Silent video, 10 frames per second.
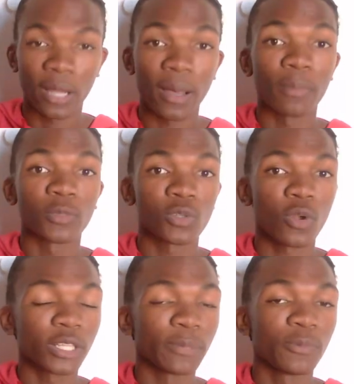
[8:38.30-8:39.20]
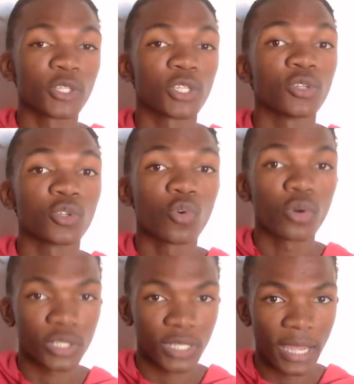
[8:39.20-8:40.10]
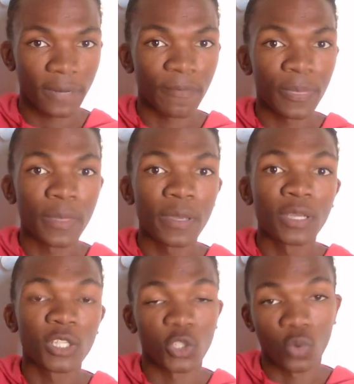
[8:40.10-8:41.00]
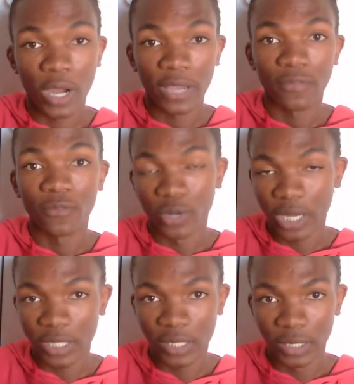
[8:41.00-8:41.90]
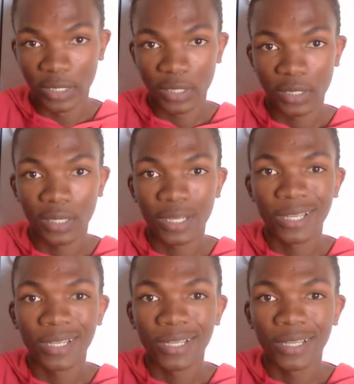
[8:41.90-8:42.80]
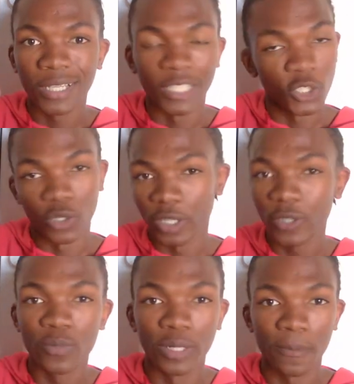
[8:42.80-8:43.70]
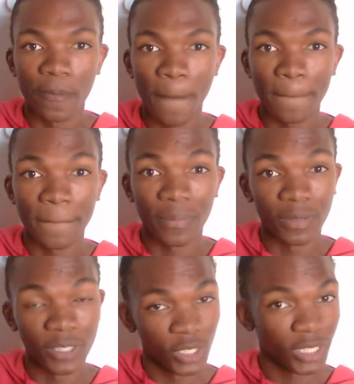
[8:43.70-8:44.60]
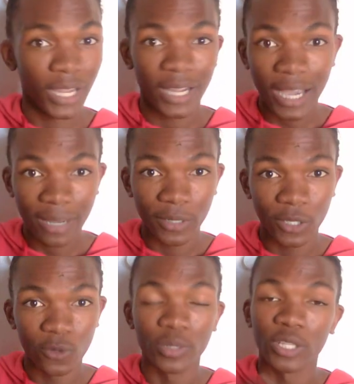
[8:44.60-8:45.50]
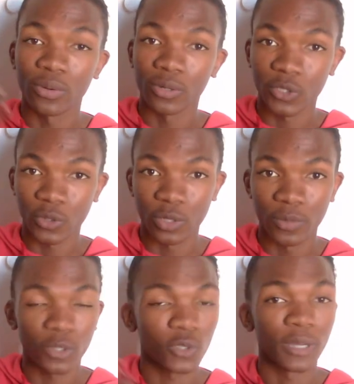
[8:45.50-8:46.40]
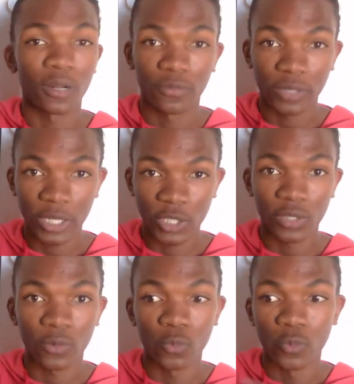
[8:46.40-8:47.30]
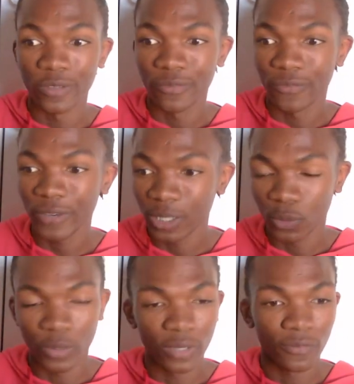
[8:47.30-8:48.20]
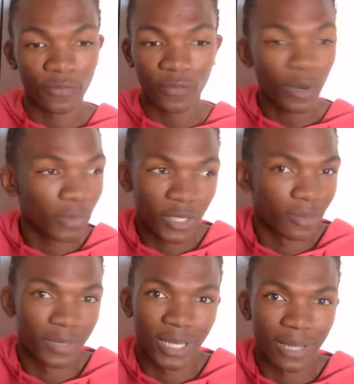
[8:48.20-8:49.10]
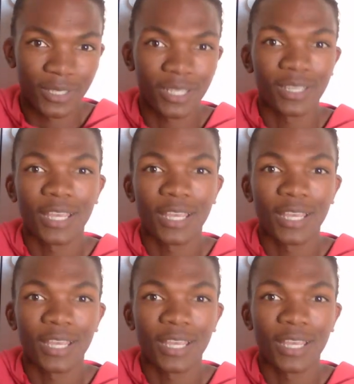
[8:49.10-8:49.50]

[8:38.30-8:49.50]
I'm strongly pushing you towards that. Strive for excellence. Yet you're a human. Just like I am a human, you are also a human. You're also made out of flesh. We fail, we fumble sometimes.